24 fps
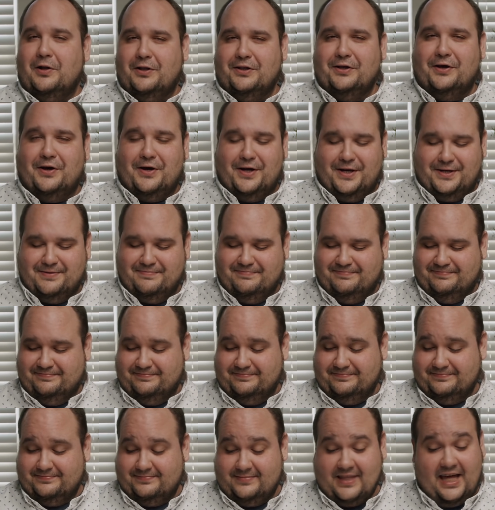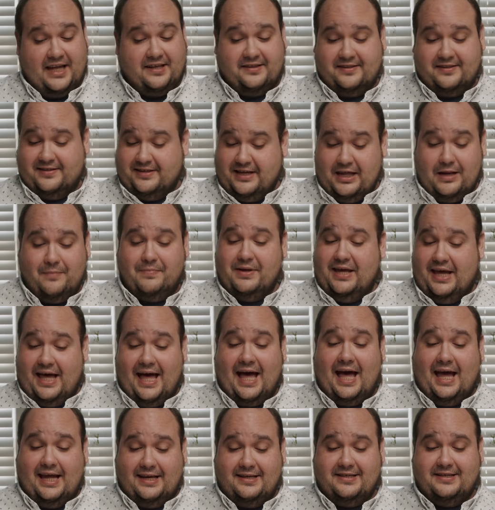Hold on. That's gonna be a
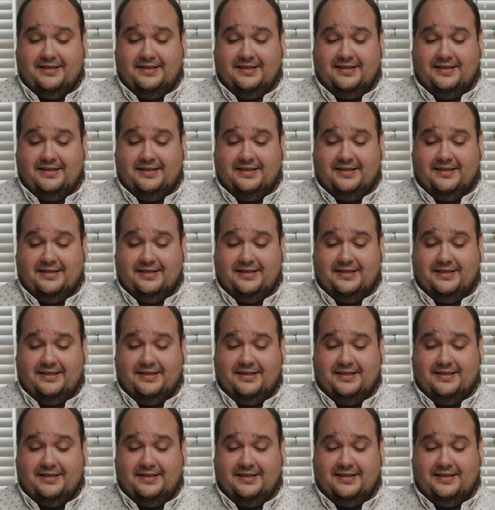high